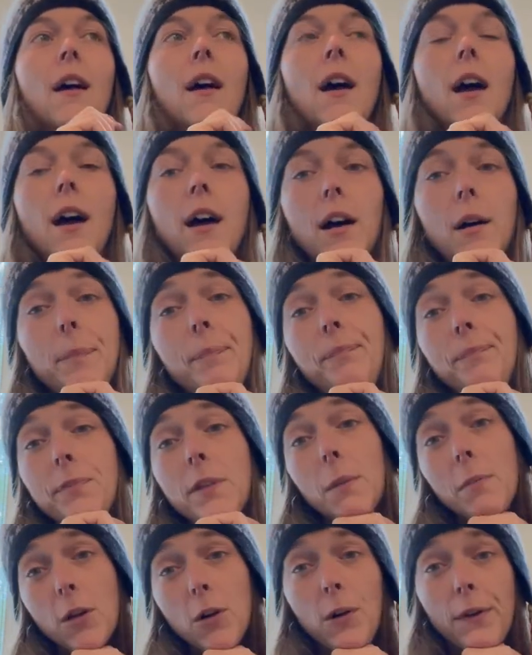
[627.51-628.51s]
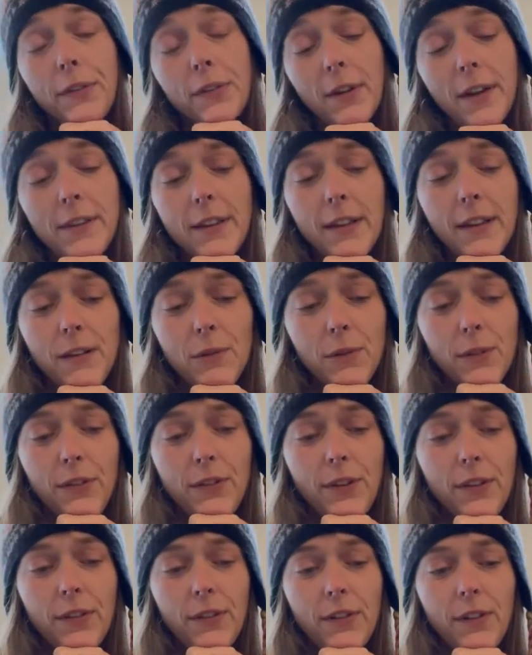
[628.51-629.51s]
But also, I think it was
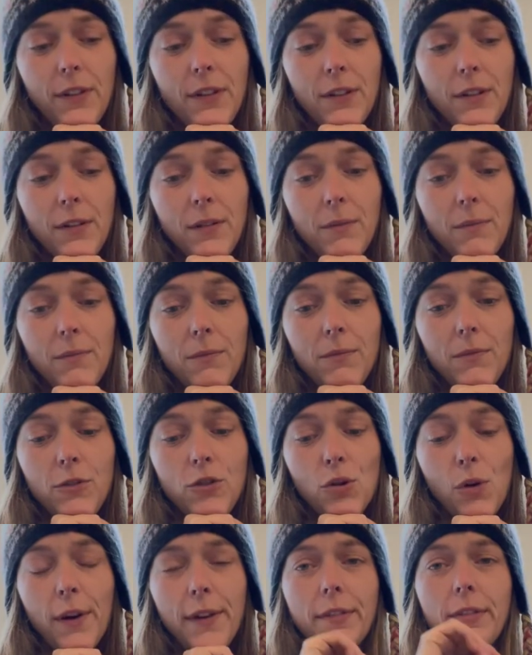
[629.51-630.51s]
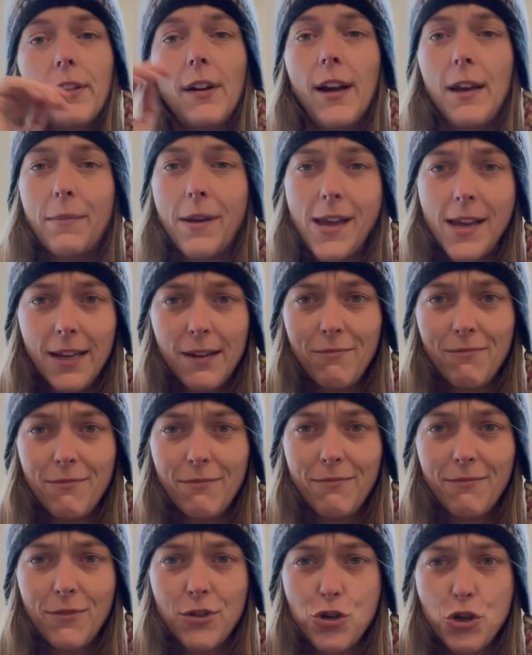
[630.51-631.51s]
just a choice that I made
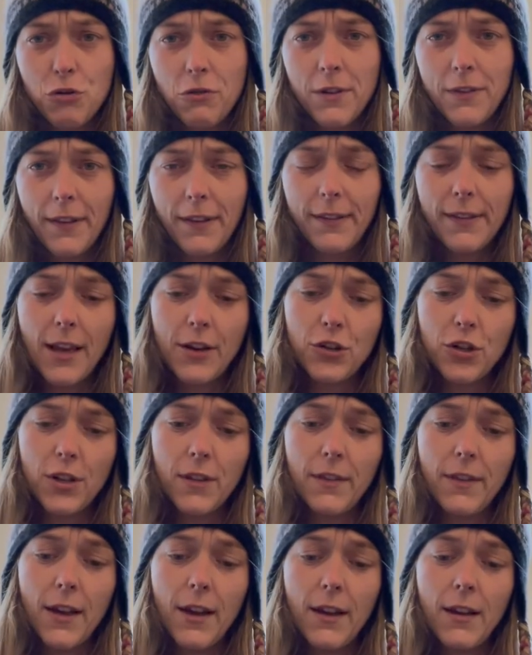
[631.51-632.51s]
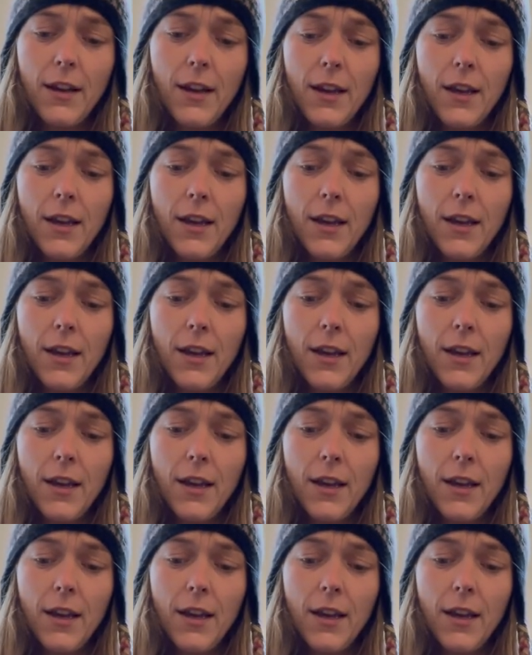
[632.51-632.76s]
during the session that